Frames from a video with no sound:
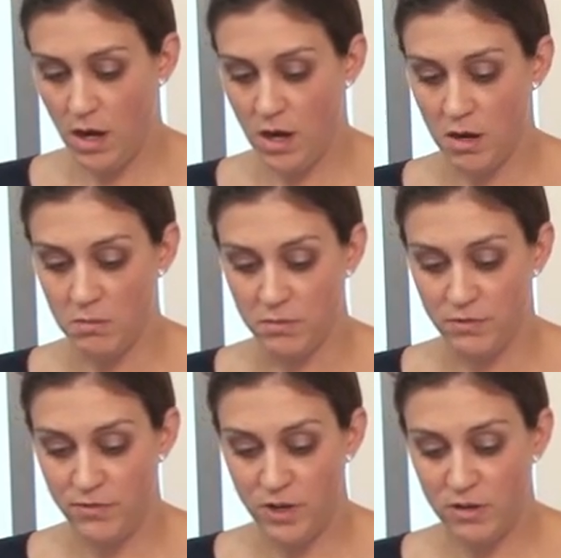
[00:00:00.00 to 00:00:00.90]

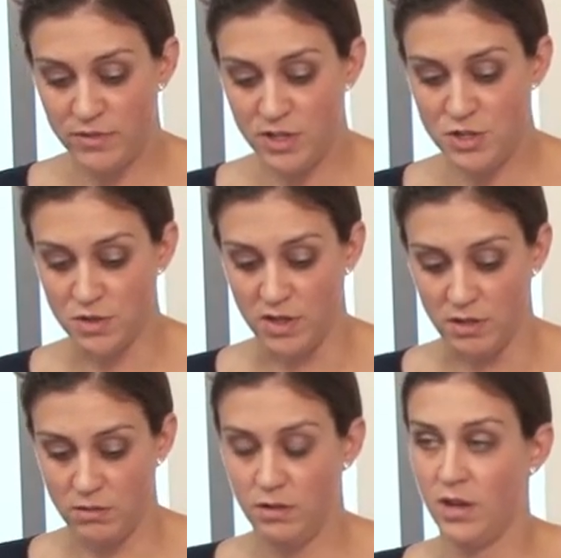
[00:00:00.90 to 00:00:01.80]
Fear of injury
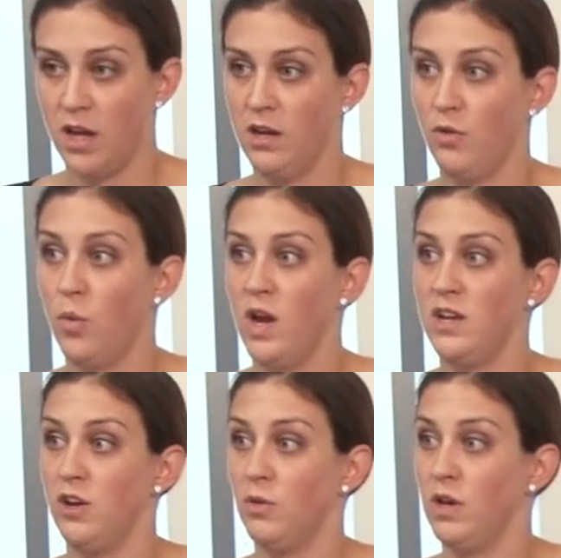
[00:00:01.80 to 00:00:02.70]
or not
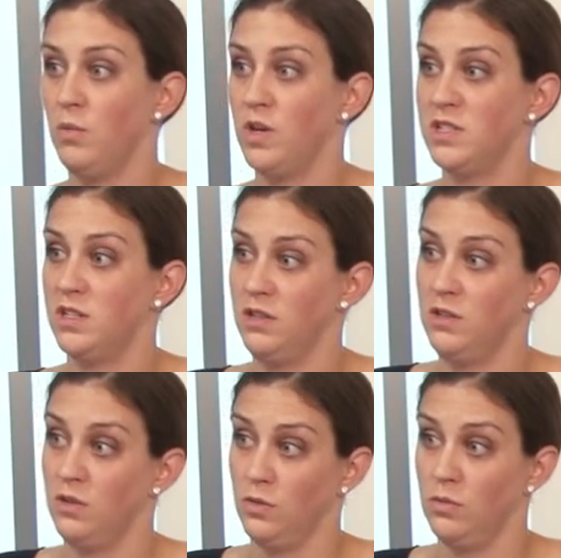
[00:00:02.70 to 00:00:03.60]
quite knowing what to
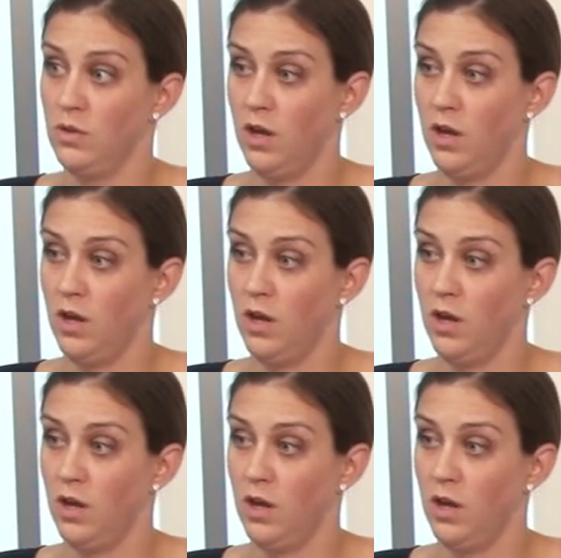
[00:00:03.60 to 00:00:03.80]
do.